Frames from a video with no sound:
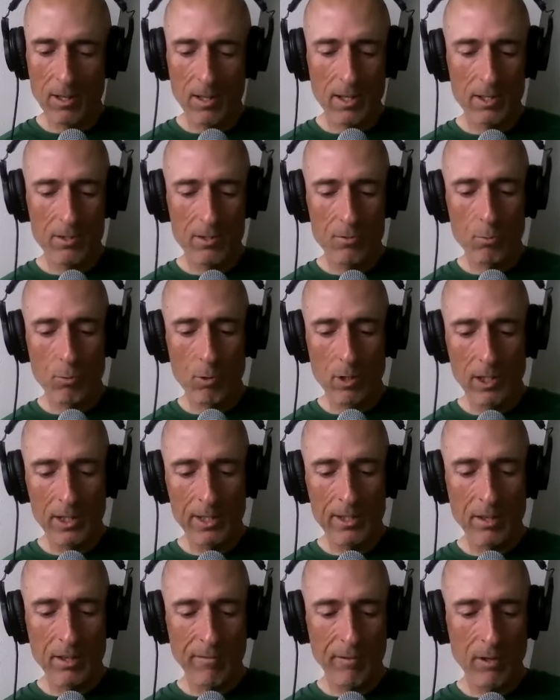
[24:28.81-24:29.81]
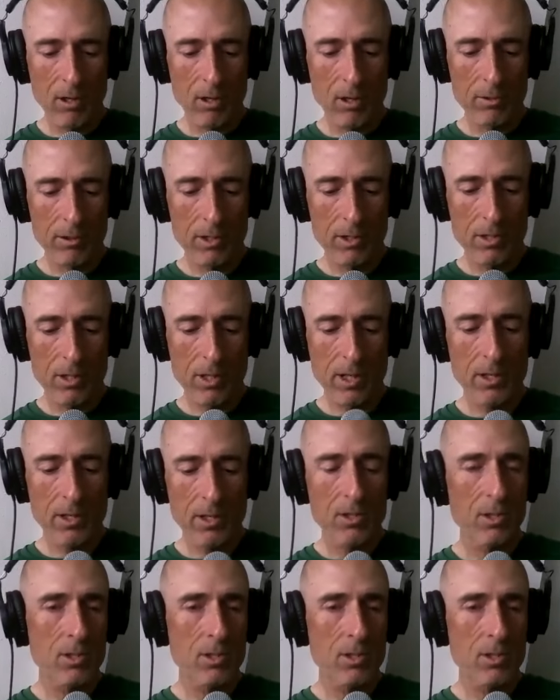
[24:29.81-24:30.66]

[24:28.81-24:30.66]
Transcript: is really difficult to teach.